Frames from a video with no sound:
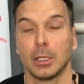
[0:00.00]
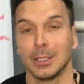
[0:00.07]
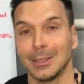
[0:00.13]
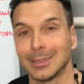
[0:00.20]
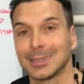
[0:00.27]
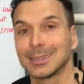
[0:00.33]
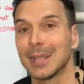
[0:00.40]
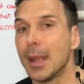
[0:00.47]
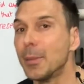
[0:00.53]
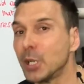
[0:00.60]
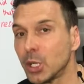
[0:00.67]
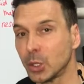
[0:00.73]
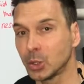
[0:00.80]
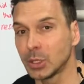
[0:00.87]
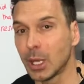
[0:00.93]
your stamina
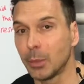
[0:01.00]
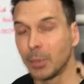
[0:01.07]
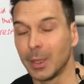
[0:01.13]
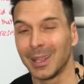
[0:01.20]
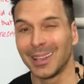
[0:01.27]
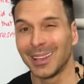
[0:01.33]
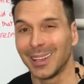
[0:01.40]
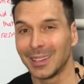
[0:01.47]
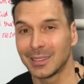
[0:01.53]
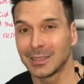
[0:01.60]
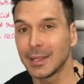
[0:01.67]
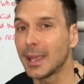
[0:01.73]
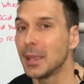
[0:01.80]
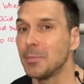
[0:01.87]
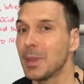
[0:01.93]
goes up. It's
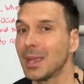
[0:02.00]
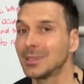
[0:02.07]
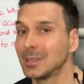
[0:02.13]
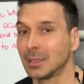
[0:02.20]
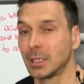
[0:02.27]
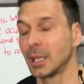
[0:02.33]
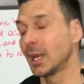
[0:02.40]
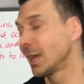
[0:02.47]
amazing.